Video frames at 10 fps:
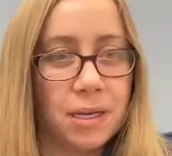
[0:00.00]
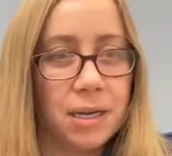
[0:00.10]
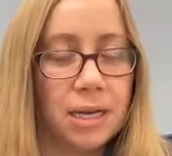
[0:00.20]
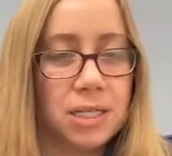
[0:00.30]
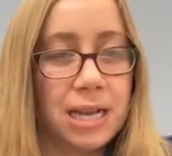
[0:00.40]

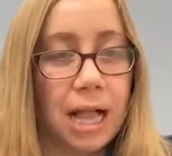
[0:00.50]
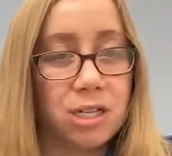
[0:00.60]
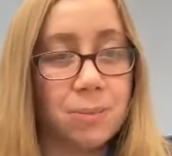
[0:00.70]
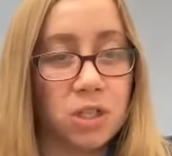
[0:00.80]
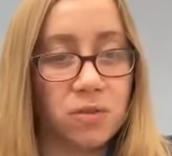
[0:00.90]
a
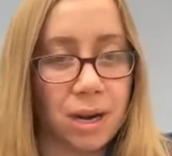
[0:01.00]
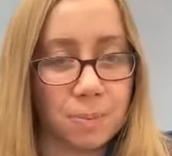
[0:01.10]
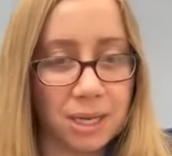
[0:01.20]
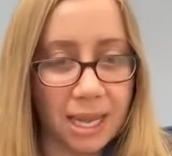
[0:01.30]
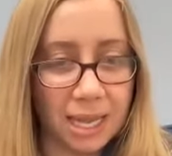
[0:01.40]
scholarship just for
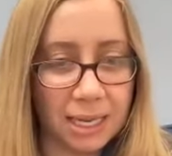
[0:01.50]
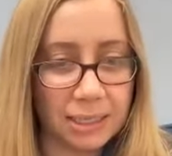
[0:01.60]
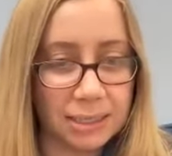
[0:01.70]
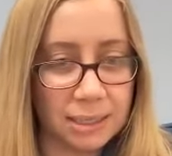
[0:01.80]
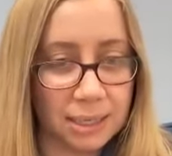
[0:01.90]

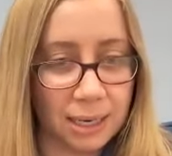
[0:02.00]
MBAs,